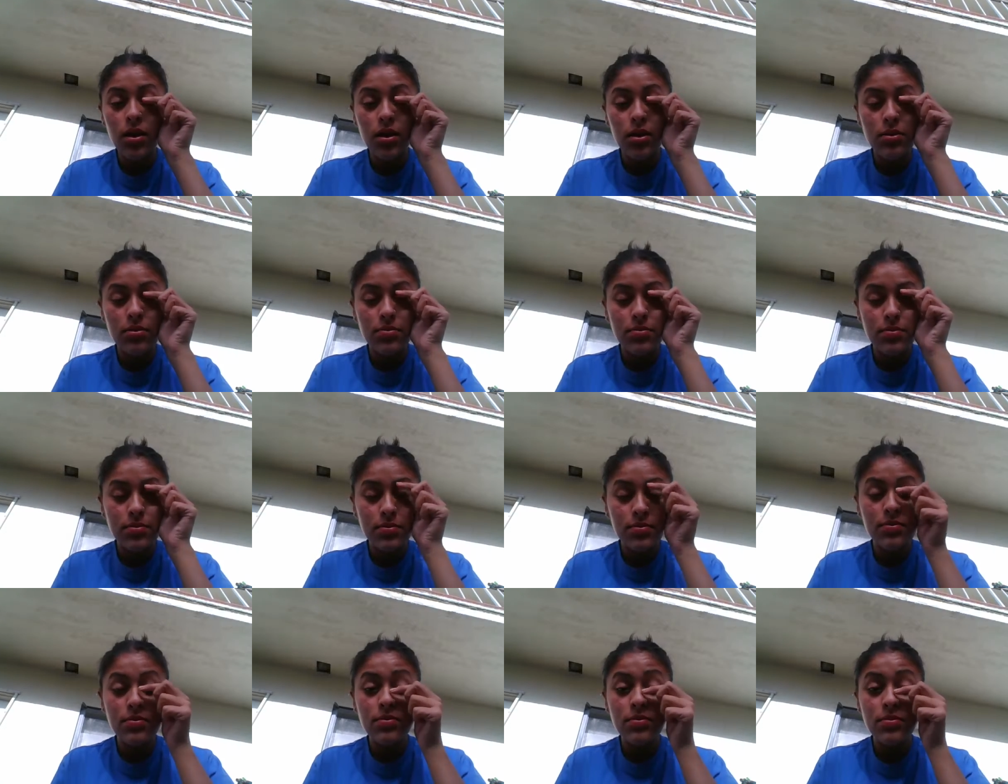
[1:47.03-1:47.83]
of it.
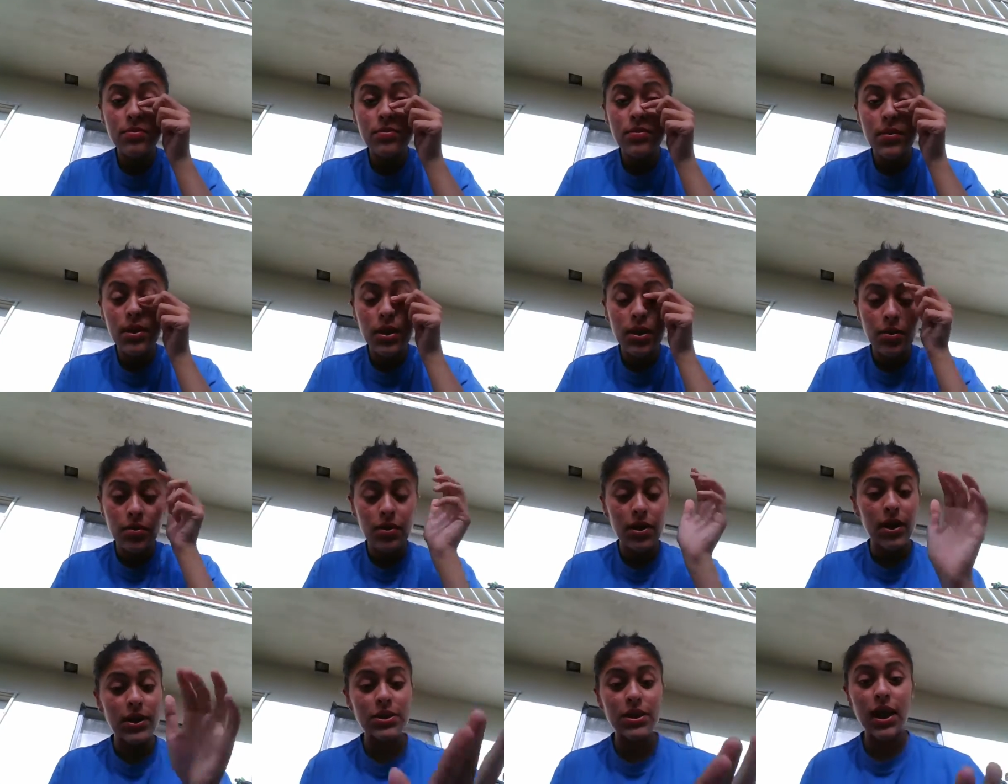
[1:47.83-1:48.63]
You
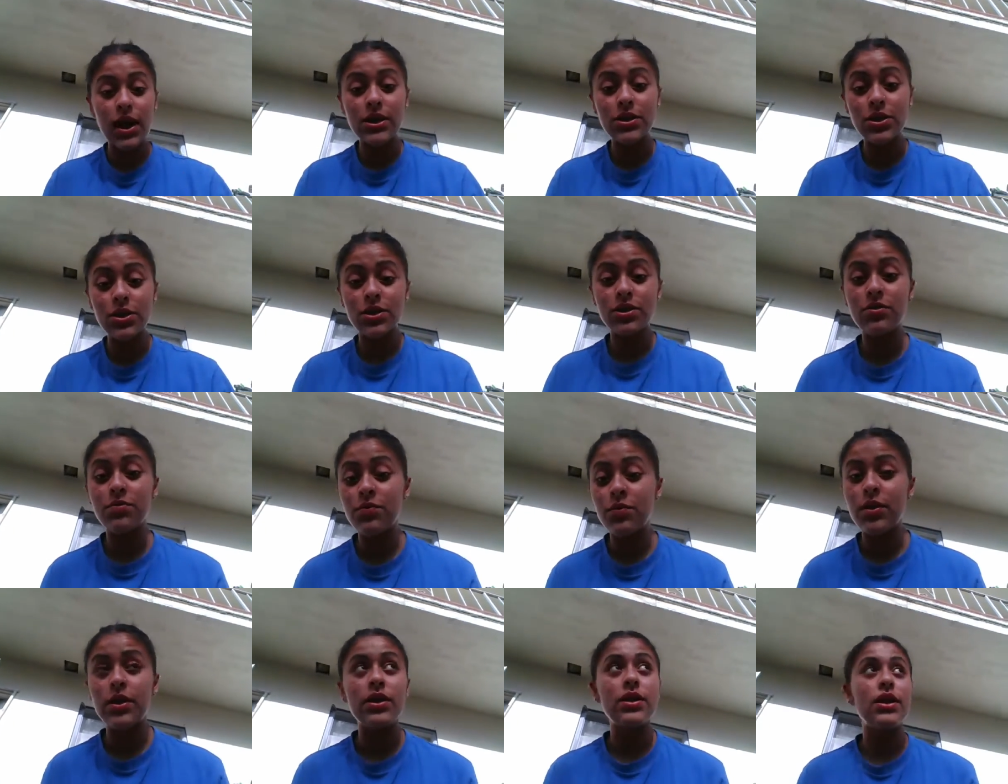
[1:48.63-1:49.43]
know, guys, I just
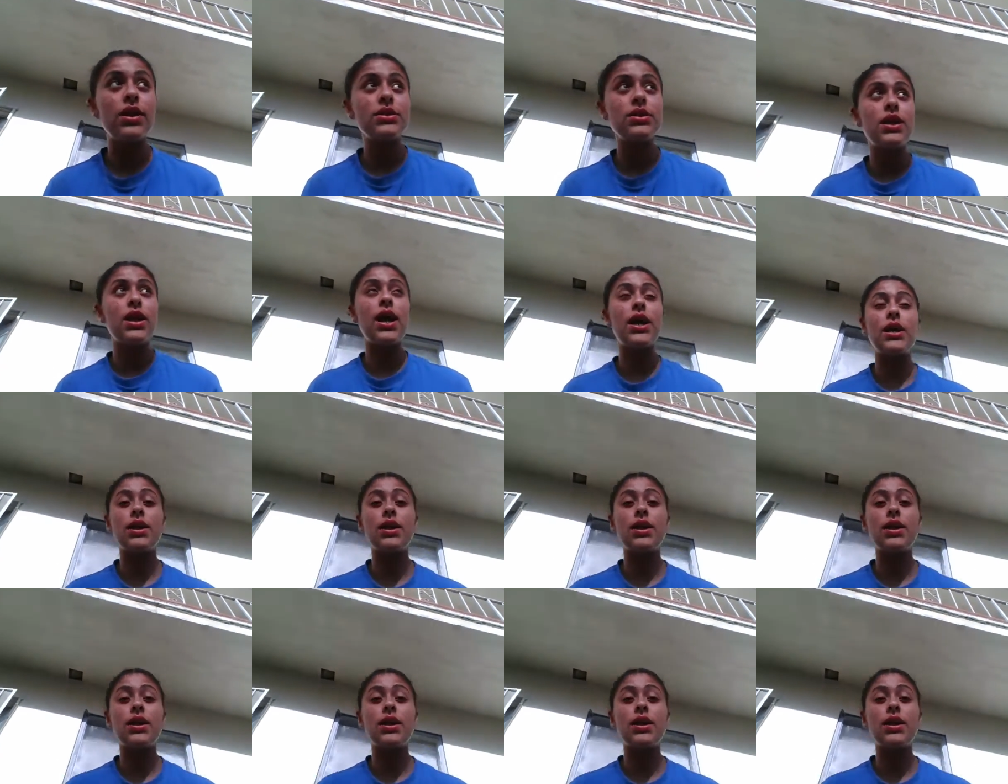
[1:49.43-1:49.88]
realized that